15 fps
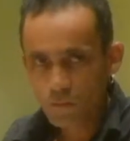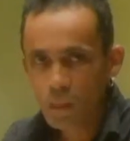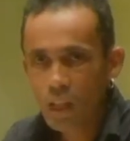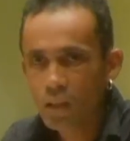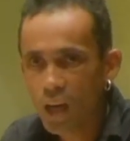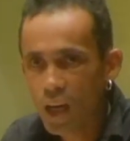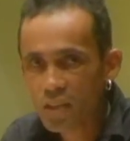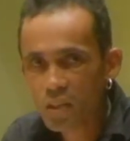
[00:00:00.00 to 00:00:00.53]

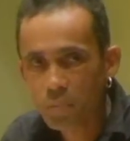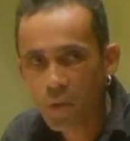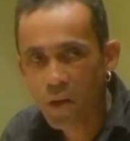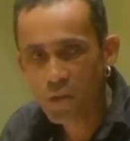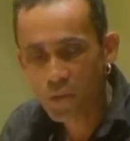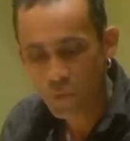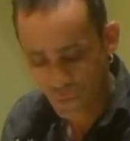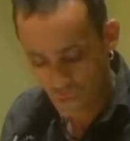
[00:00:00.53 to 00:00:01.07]
last
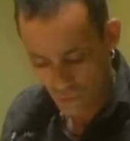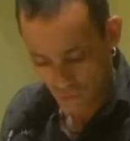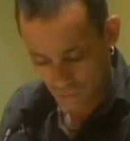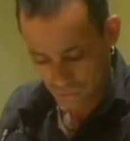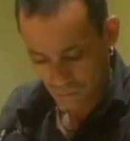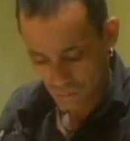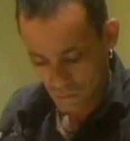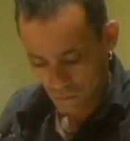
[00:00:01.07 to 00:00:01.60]
month,
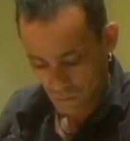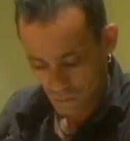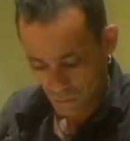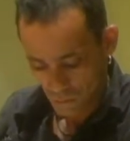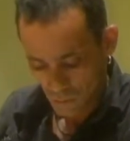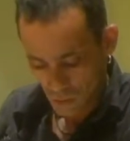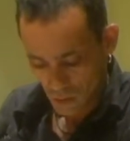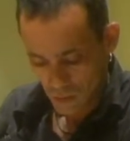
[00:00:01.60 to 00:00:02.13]

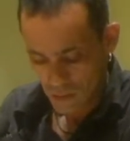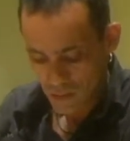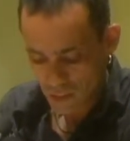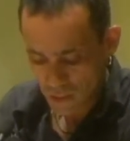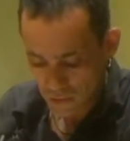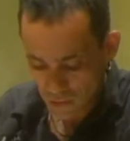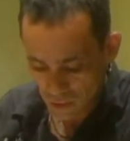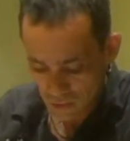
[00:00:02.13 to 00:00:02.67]
the
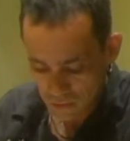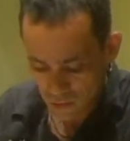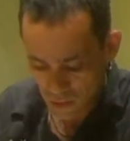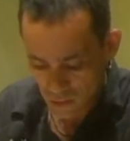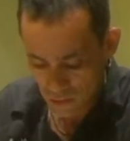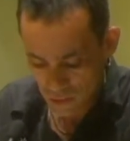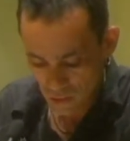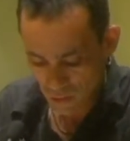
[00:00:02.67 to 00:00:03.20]
10th
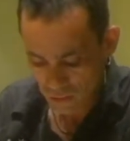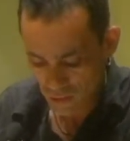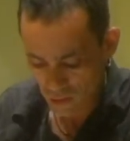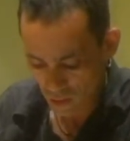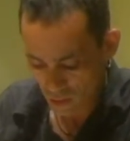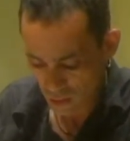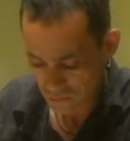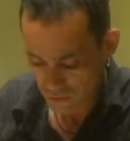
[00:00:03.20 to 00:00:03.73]
anniversary of the
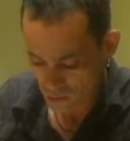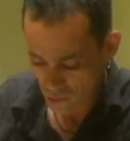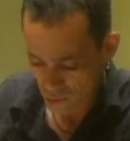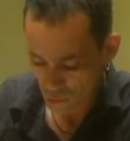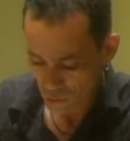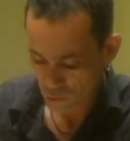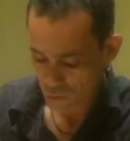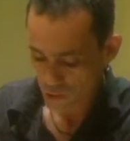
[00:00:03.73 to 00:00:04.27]
South African
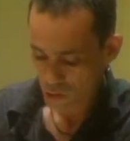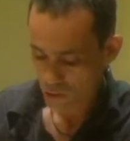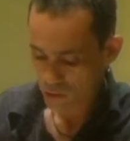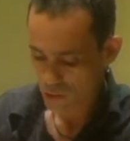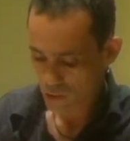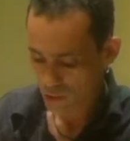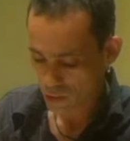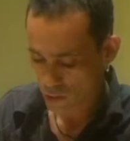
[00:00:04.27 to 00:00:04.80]
Truth and
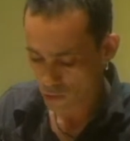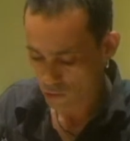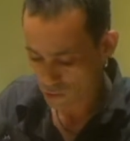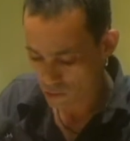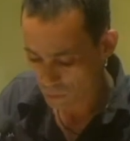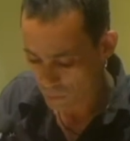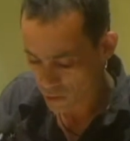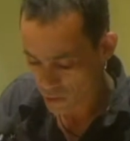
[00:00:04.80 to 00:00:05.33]
Reconciliation
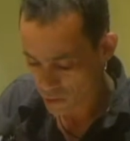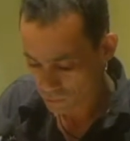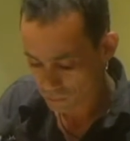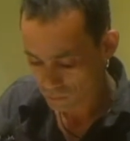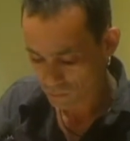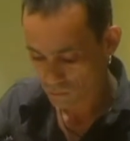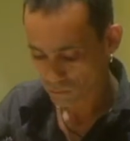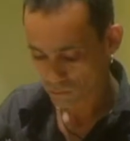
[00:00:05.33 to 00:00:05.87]
Commission,
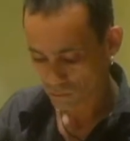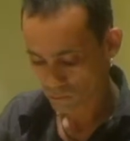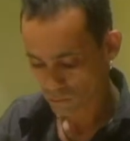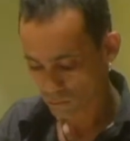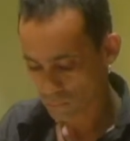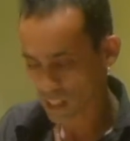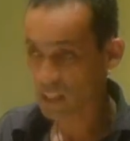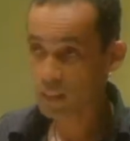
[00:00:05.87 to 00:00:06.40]

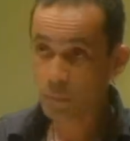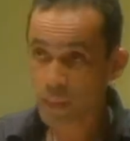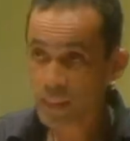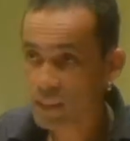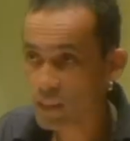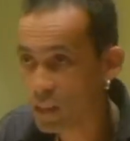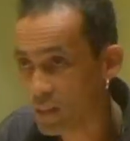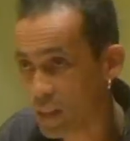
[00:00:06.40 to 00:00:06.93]
and
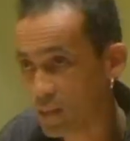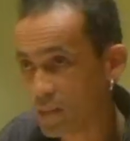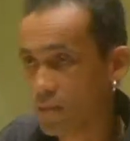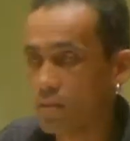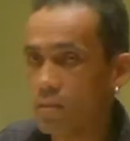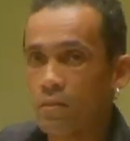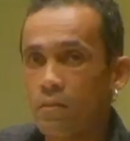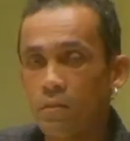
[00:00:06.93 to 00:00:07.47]
many of us
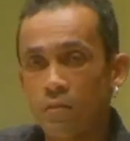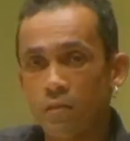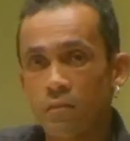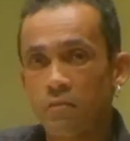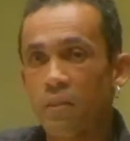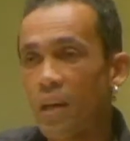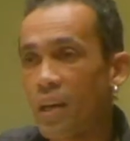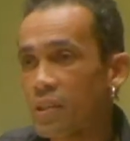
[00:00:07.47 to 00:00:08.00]

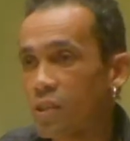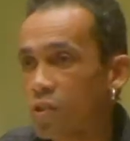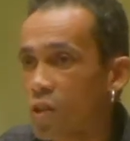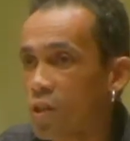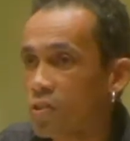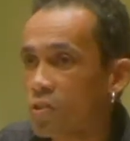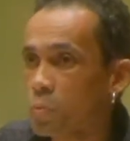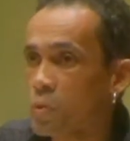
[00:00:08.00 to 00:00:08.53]
flying
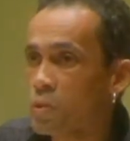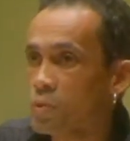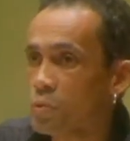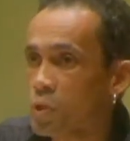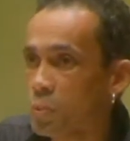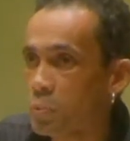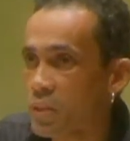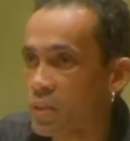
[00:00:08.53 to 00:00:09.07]
across the world to
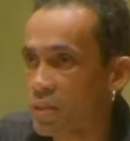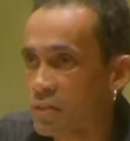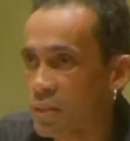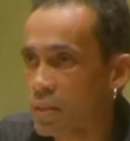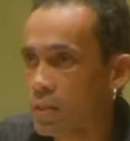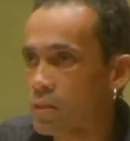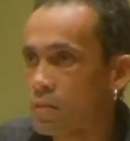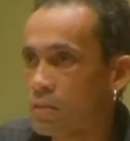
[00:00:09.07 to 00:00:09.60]
speak of
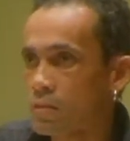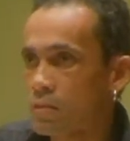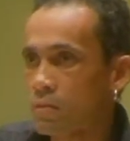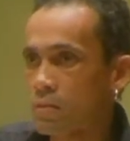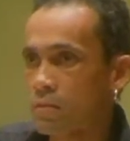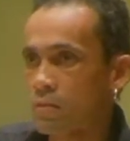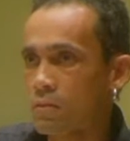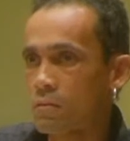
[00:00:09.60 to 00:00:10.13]
it,
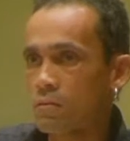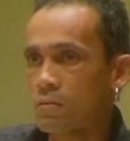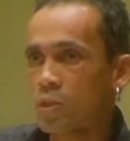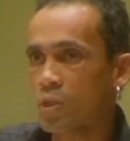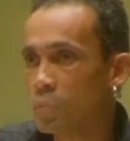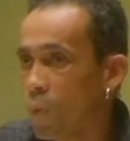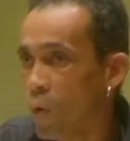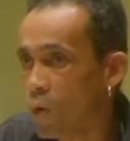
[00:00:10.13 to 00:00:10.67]

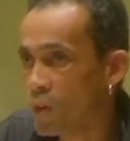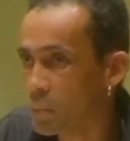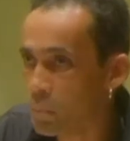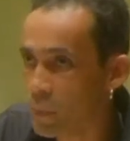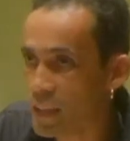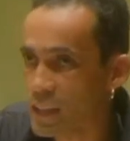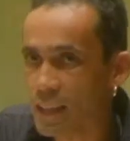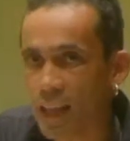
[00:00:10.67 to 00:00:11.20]
small and
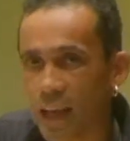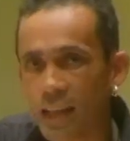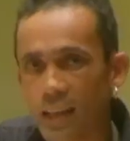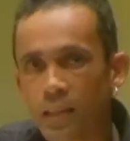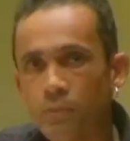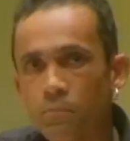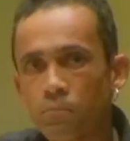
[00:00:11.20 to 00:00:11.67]
big alike,